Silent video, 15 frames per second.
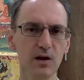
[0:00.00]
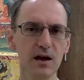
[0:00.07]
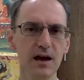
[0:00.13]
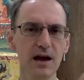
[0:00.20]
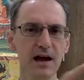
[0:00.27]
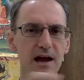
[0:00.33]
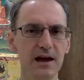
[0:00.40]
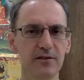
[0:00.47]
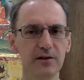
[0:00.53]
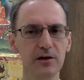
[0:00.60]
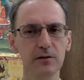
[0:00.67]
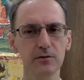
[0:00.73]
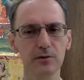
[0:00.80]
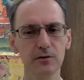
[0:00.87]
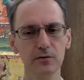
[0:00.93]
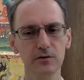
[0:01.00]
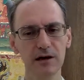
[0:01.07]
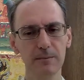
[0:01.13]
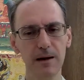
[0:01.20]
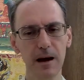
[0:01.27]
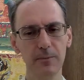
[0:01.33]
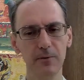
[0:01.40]
And these will still come up,
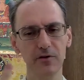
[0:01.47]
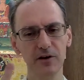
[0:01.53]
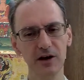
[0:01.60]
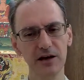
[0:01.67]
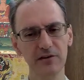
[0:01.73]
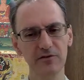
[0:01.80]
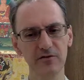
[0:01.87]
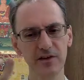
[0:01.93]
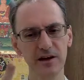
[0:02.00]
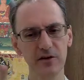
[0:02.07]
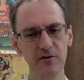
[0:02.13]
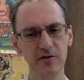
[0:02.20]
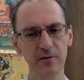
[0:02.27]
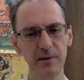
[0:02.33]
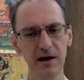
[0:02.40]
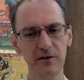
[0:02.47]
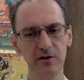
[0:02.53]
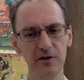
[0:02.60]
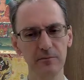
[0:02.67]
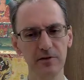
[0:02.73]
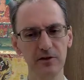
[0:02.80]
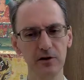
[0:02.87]
or they're kind of there in the background, but
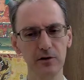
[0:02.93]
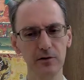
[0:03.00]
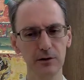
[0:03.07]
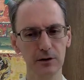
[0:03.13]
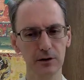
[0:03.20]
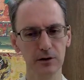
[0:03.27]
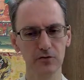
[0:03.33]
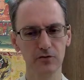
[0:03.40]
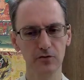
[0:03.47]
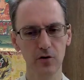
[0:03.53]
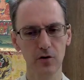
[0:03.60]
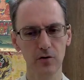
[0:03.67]
they're not as strong.